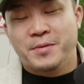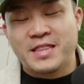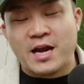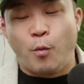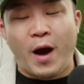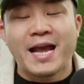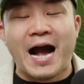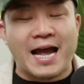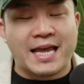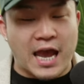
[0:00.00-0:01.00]
But then a white
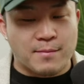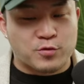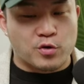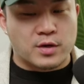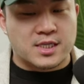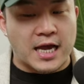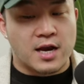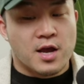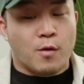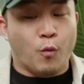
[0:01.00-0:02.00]
guy came through and
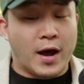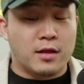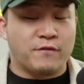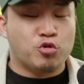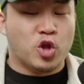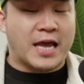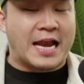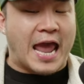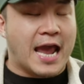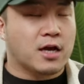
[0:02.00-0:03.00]
said, Well, if you look
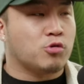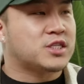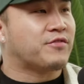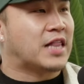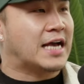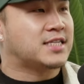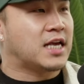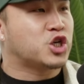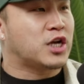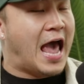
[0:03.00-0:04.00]
at Anglo
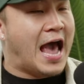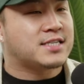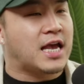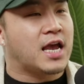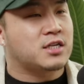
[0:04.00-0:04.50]
civilization as a